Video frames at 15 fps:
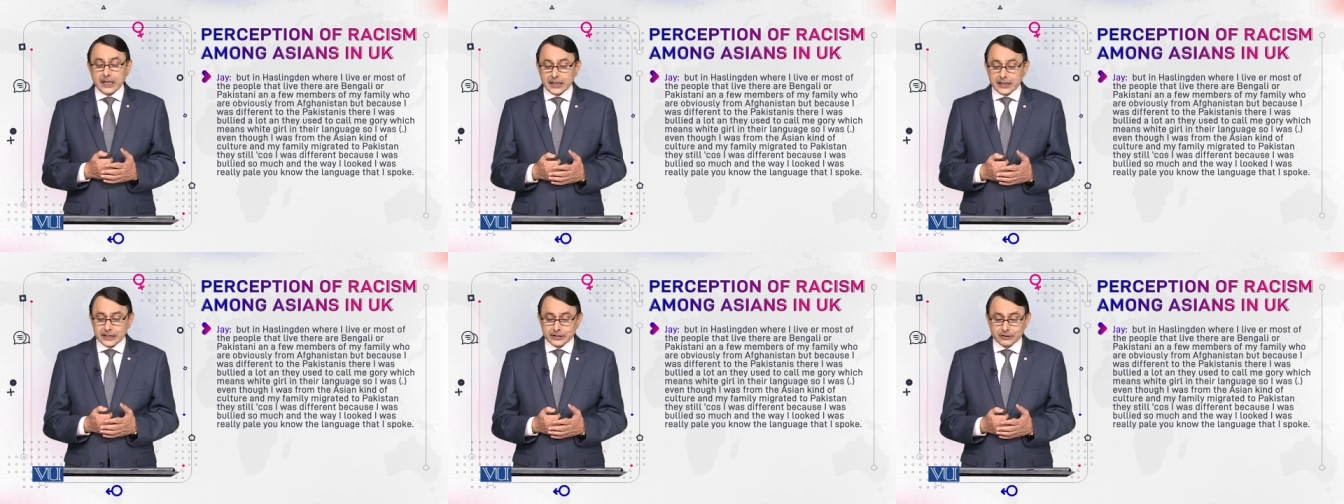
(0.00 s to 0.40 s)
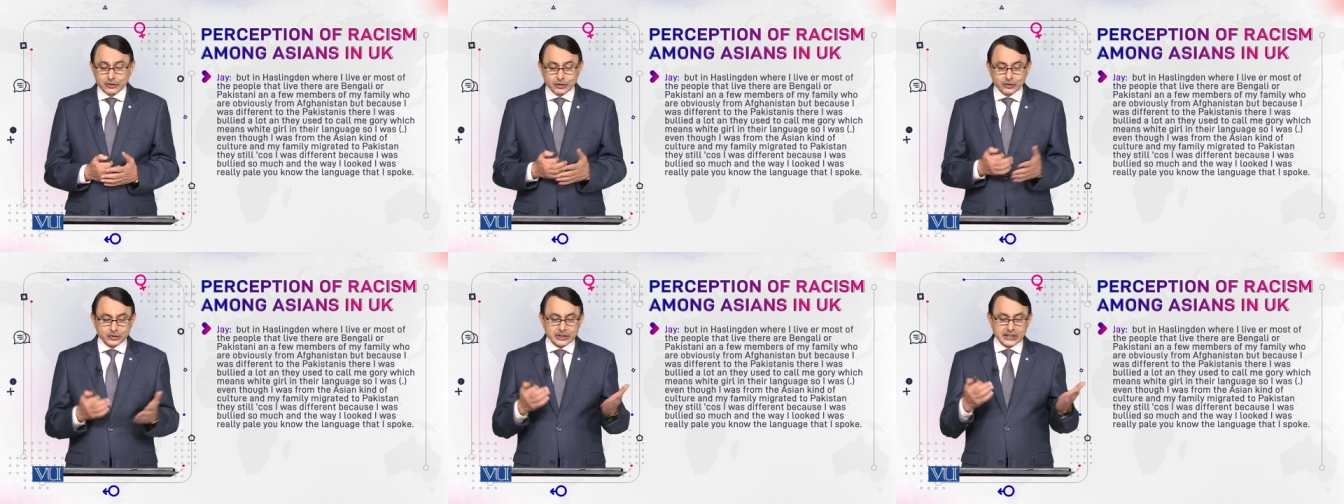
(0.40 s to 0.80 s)
you
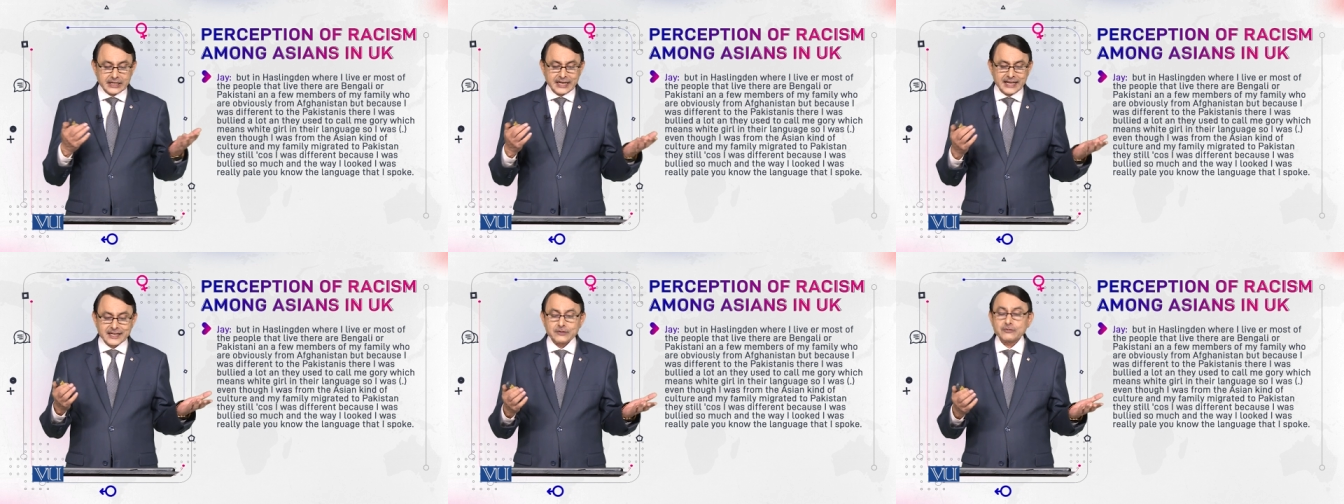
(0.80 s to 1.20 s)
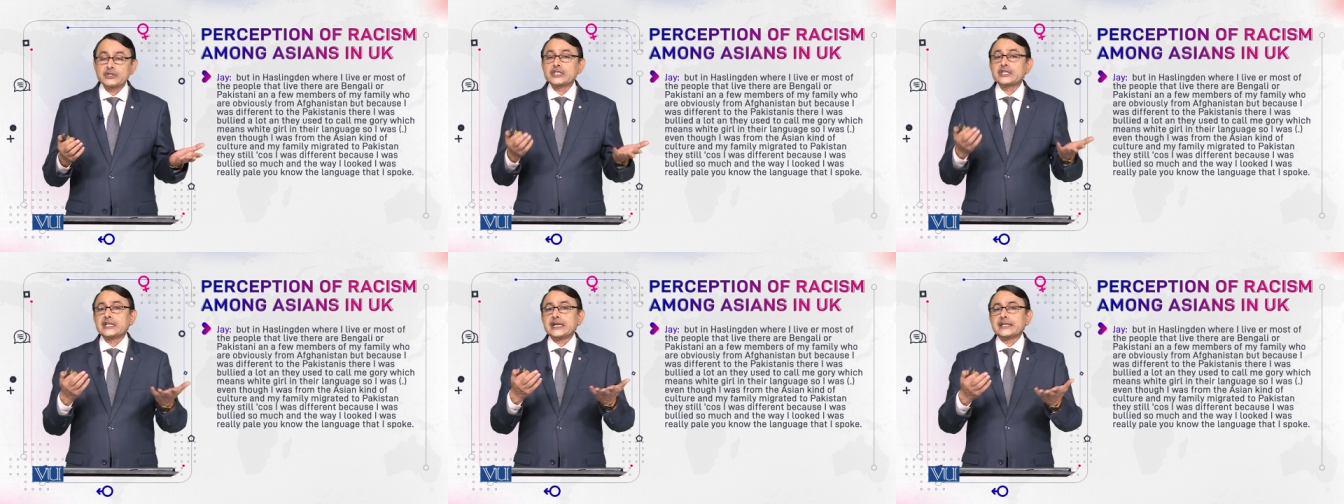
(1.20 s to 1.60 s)
know the
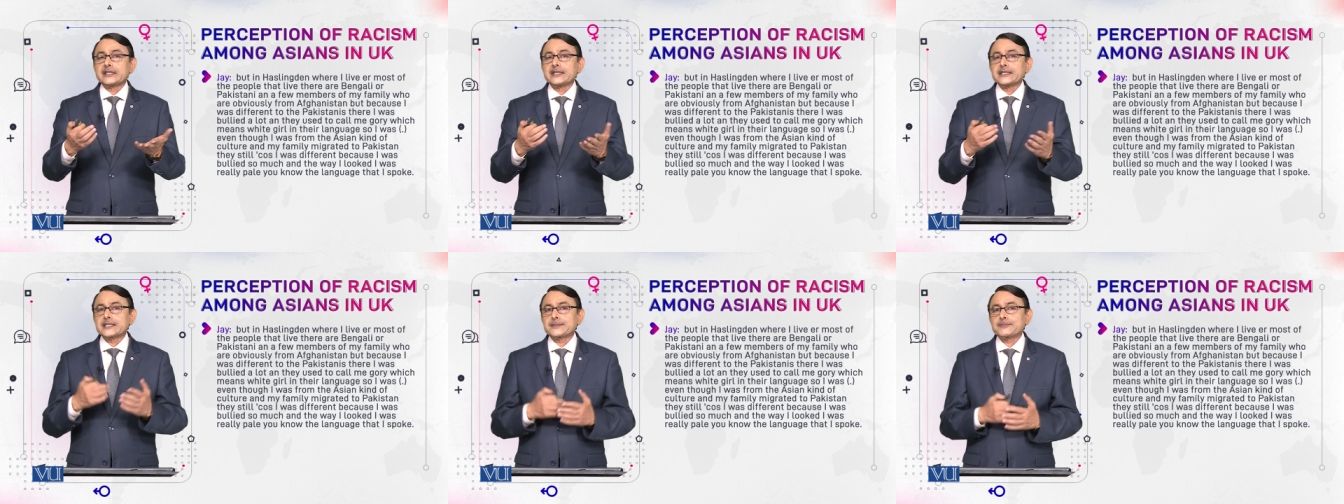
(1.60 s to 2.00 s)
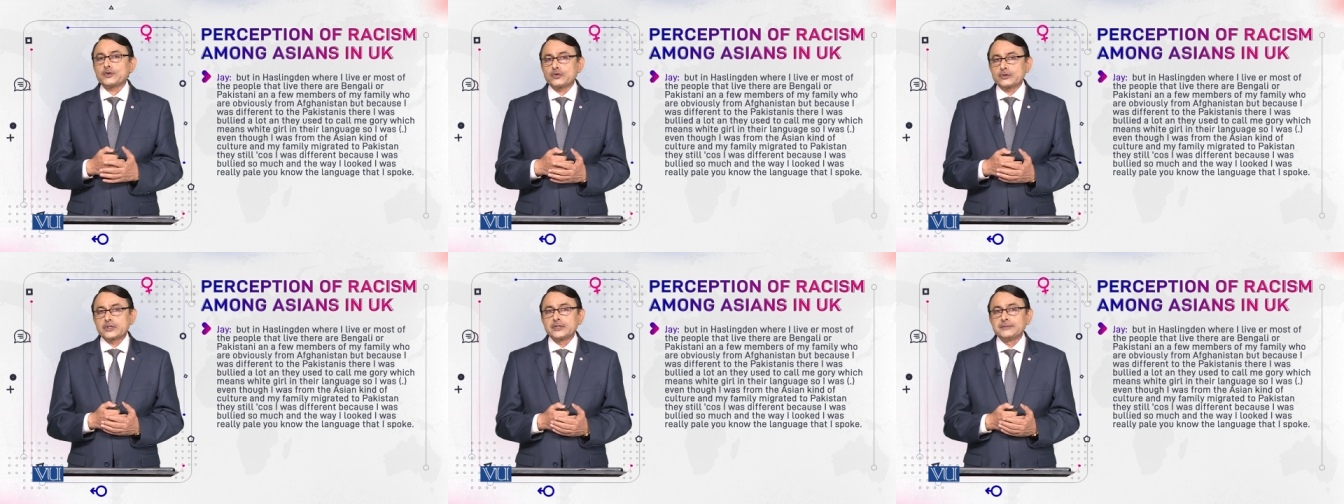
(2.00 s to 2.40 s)
language that I
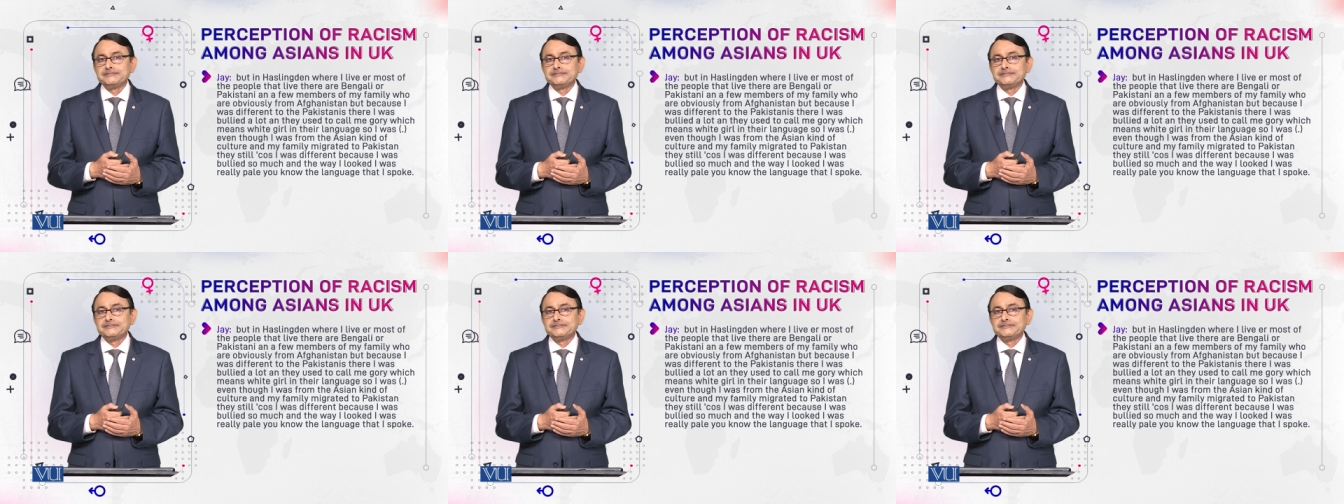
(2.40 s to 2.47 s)
spoke.